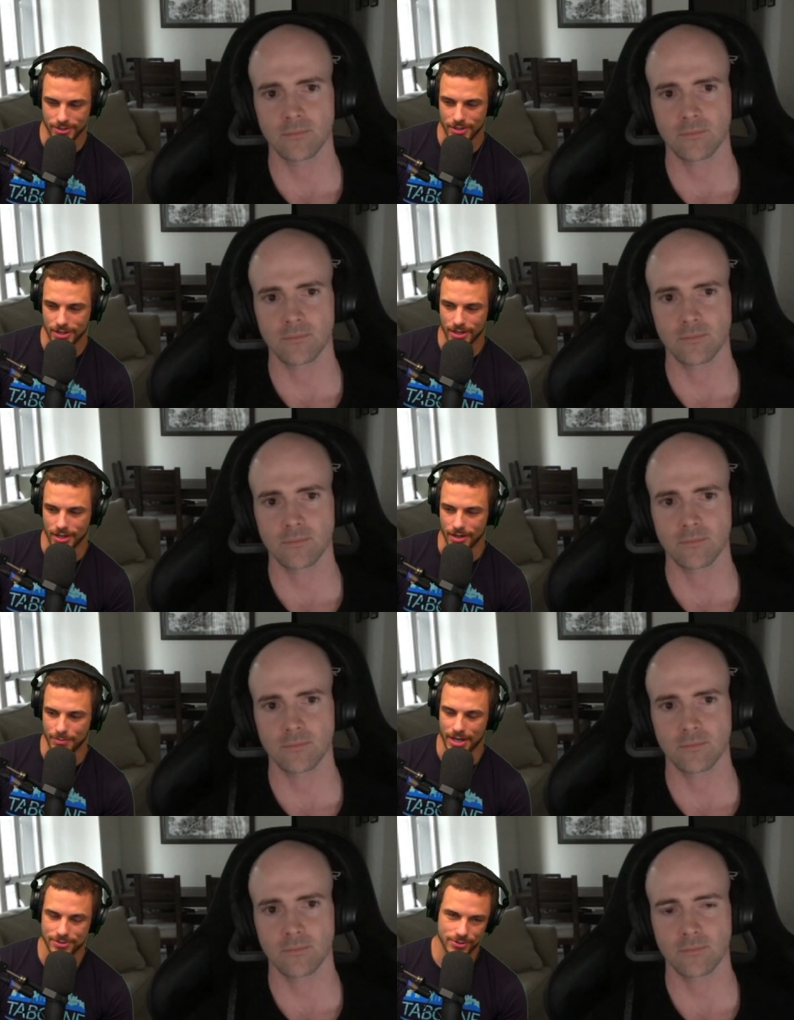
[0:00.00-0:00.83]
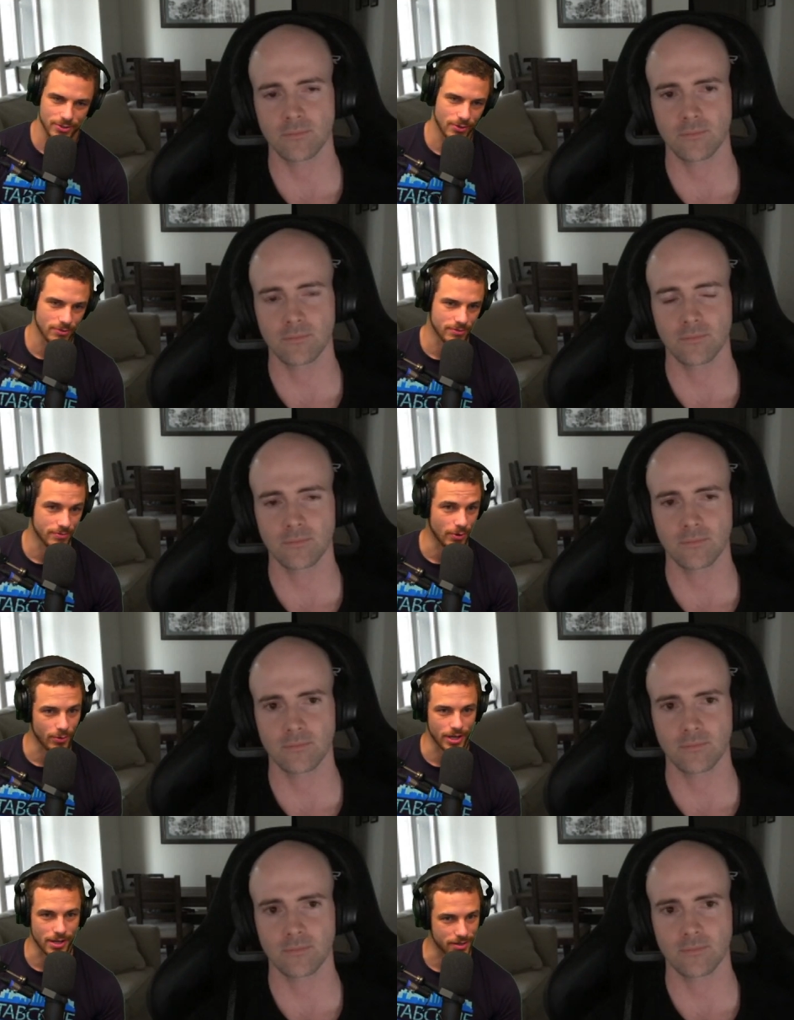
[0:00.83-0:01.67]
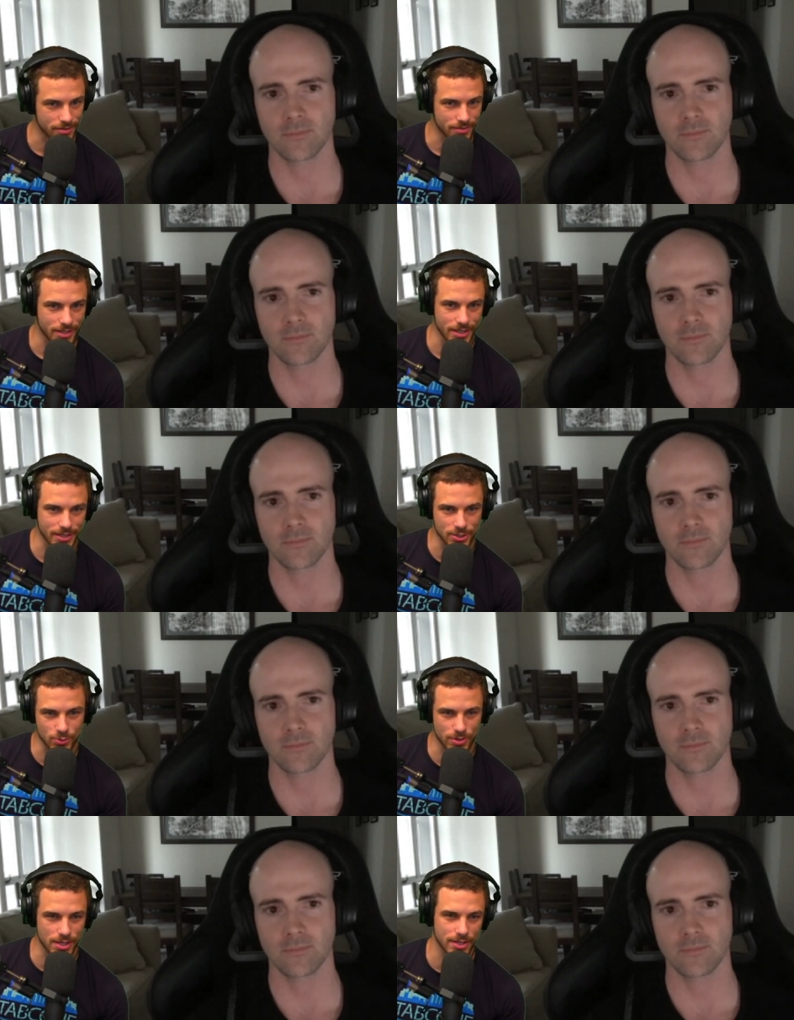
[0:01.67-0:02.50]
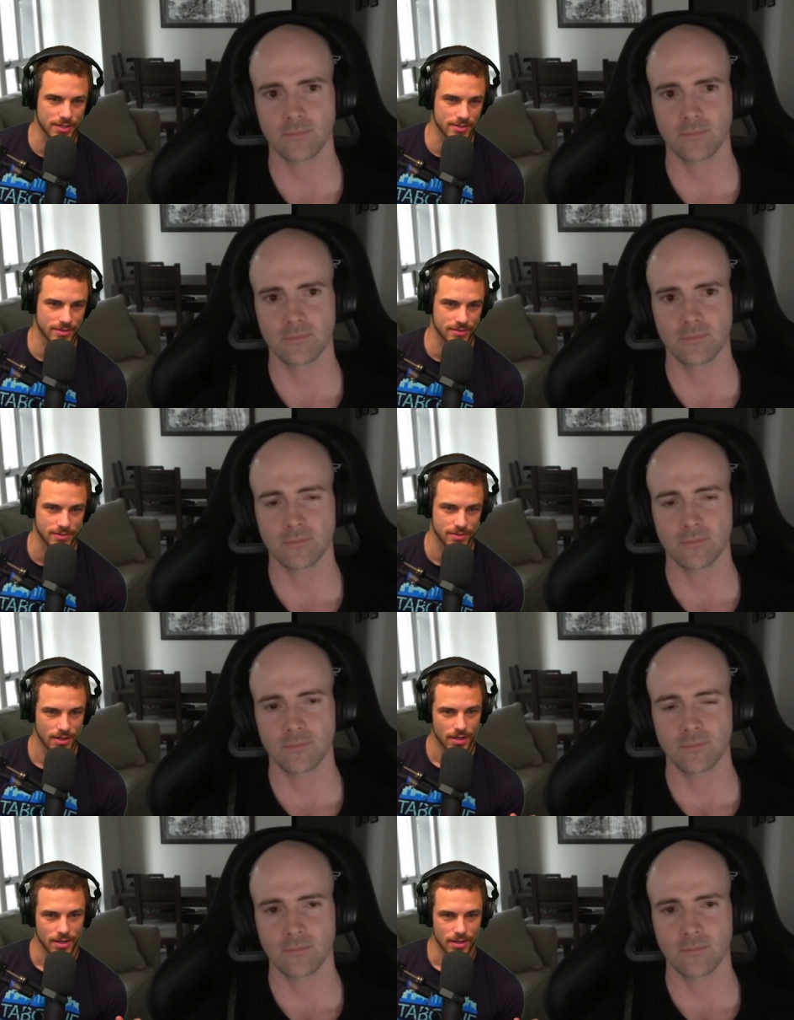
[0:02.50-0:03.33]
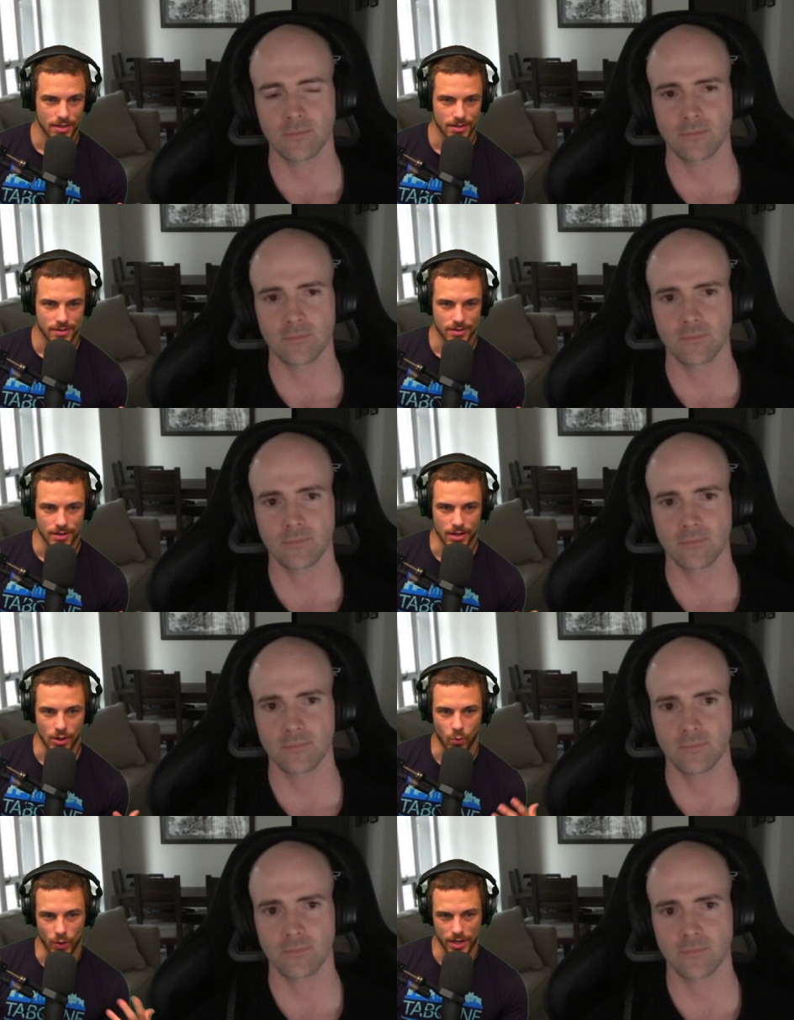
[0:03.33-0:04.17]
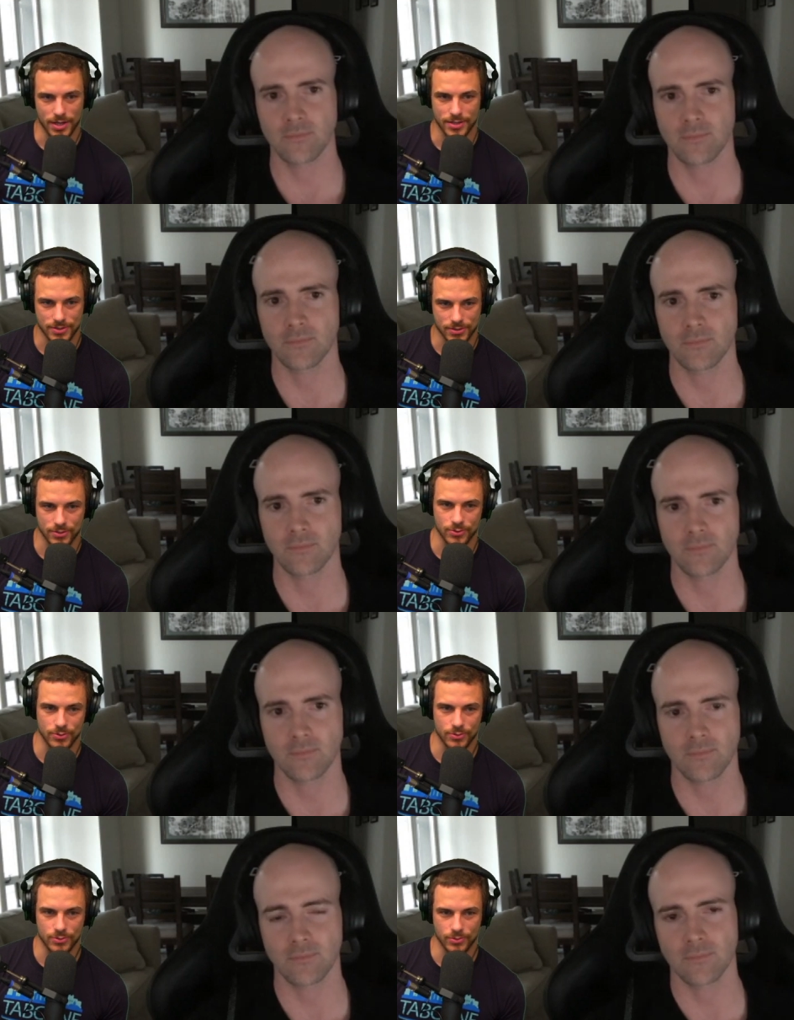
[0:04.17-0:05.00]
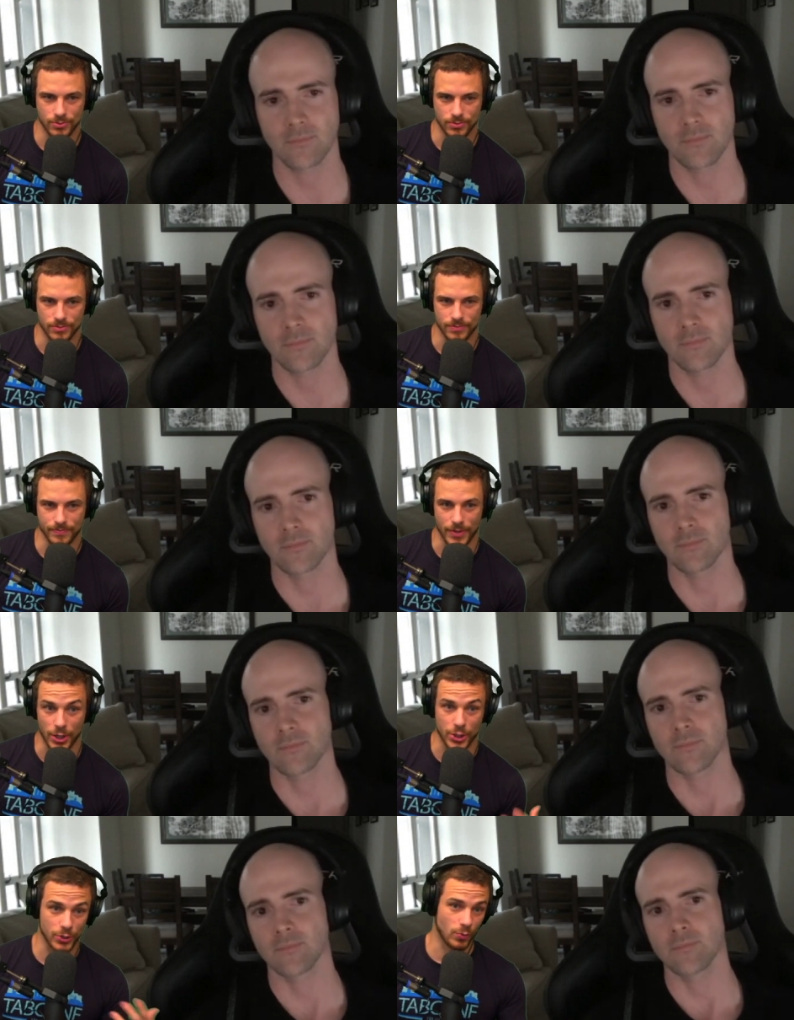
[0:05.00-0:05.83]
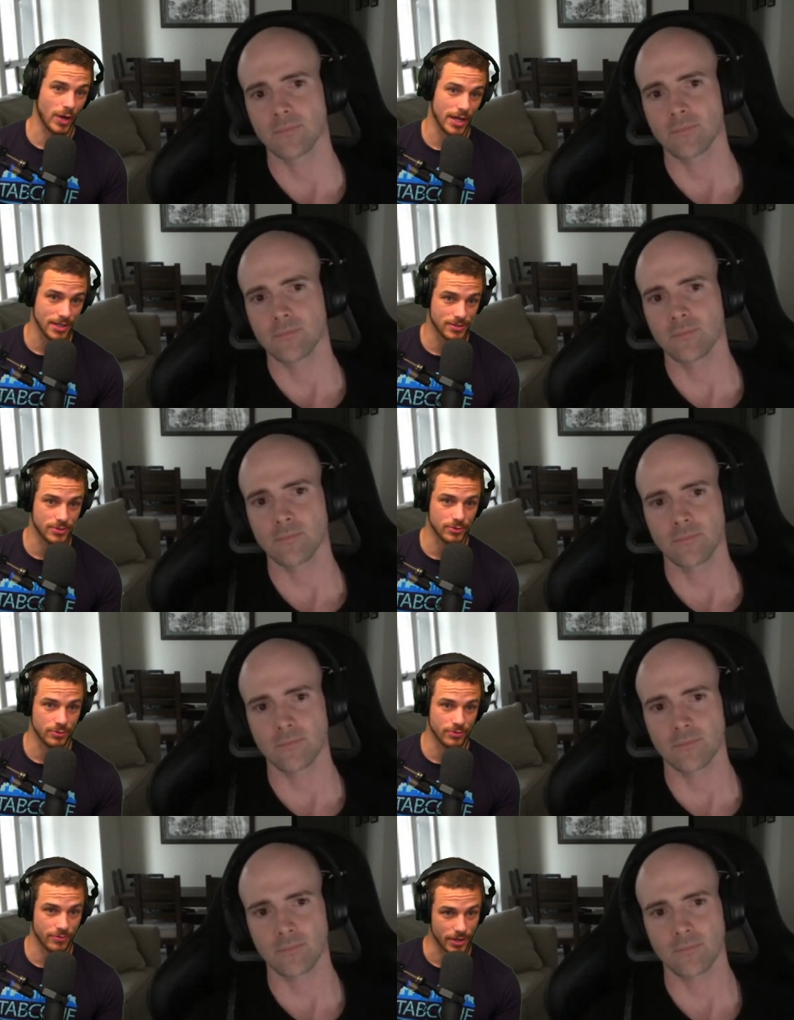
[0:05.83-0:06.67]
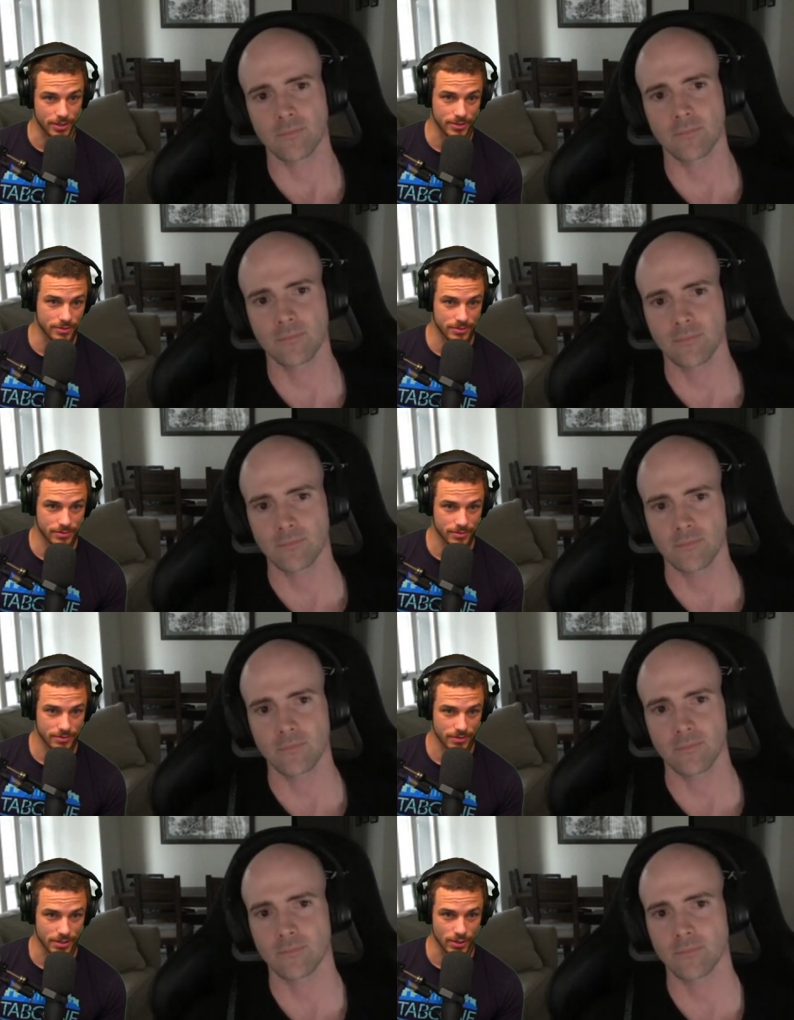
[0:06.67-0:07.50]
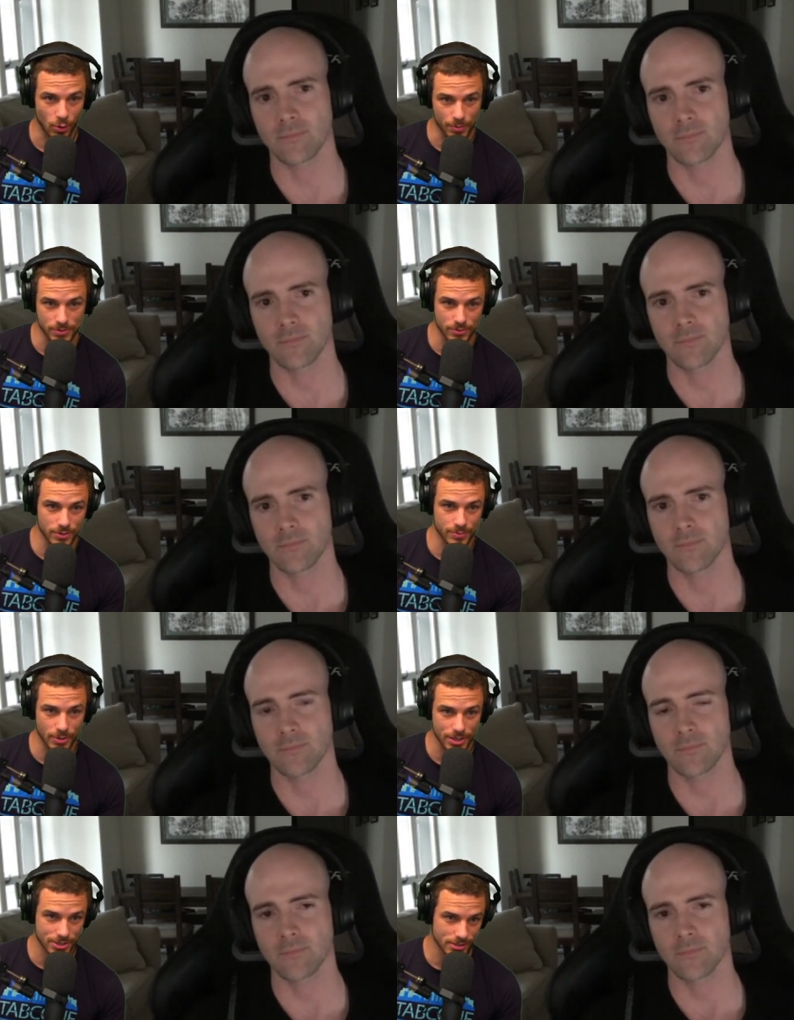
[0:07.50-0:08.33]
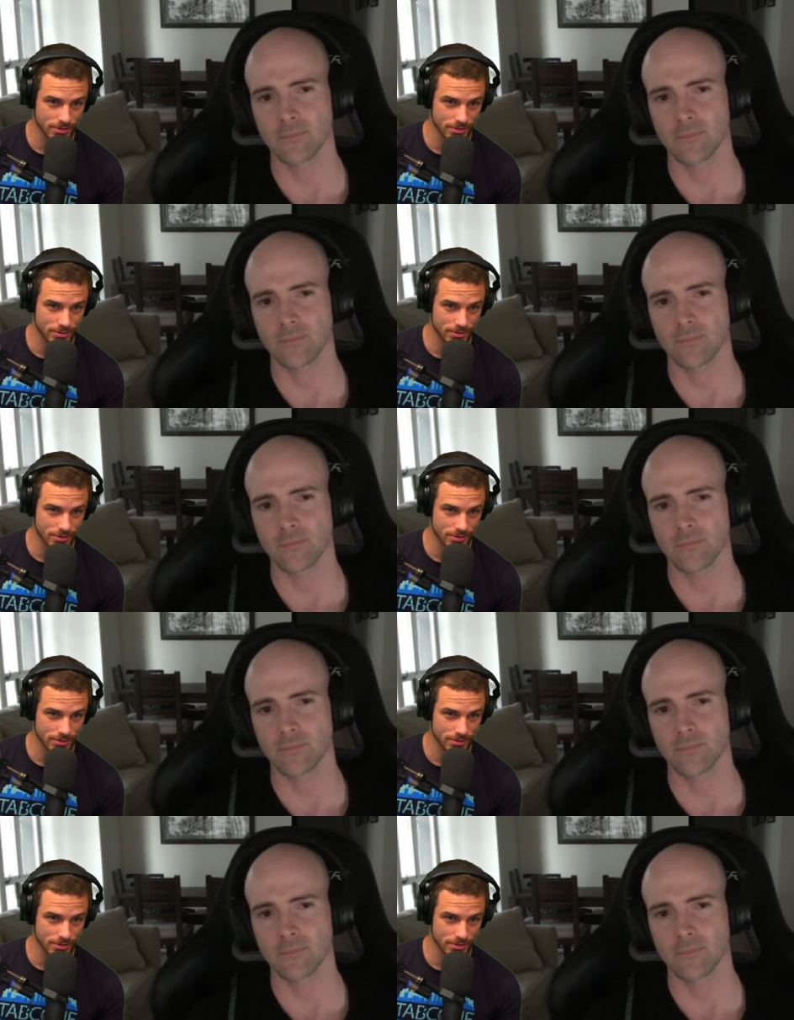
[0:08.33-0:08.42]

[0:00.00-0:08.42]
Speaker 1: uh, master nodes vote on? Like, do you think this is a way to a good way to fund an open source project?